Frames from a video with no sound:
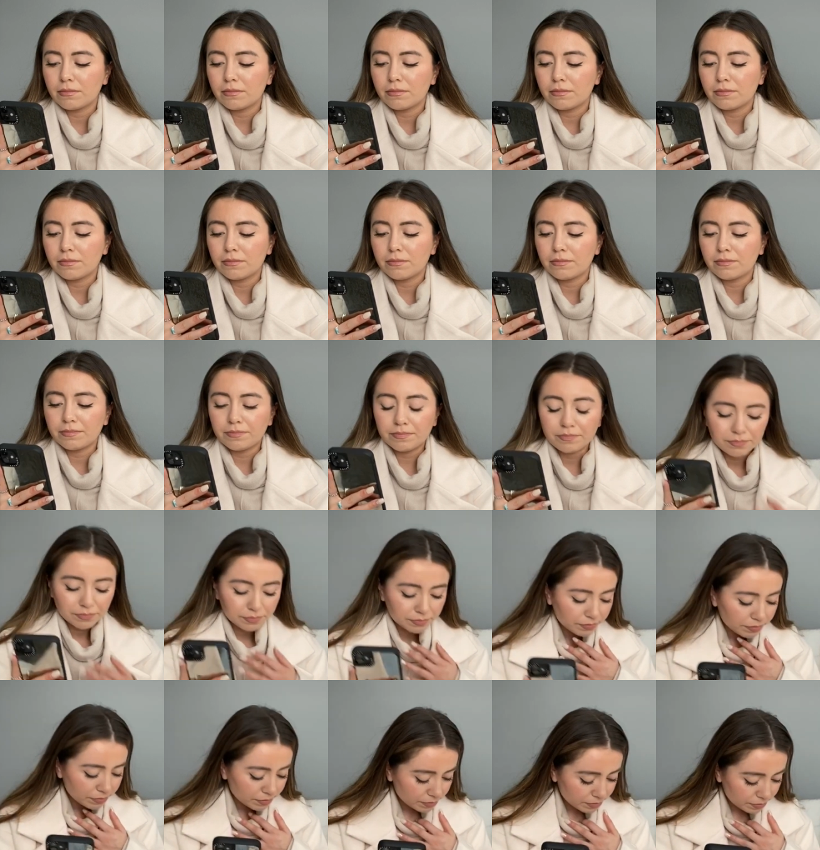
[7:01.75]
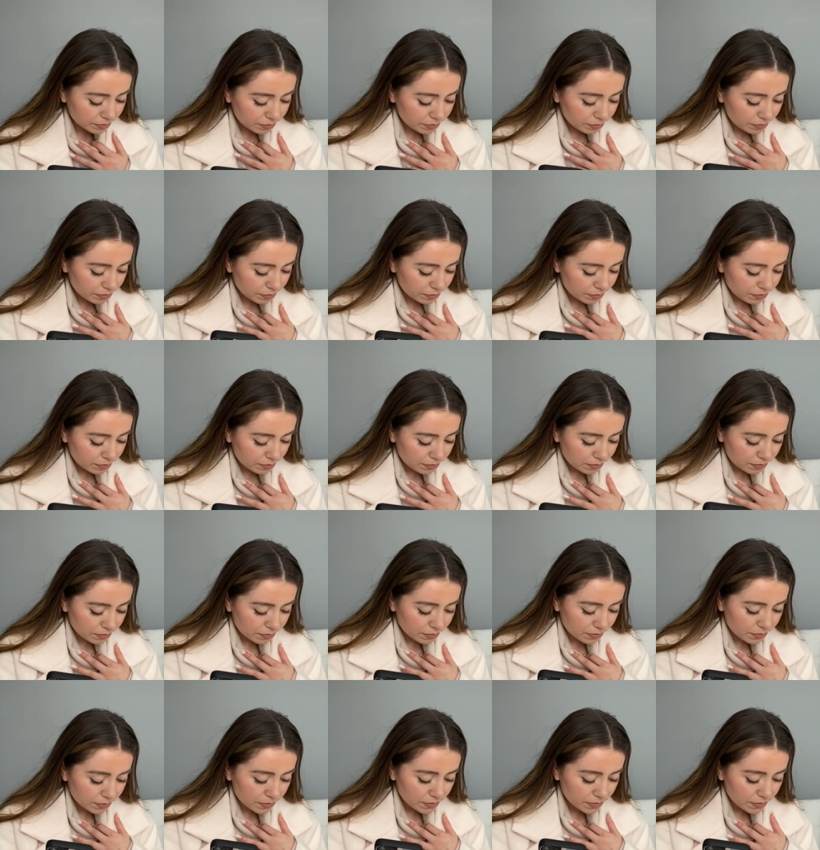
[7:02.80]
Nobody speaks.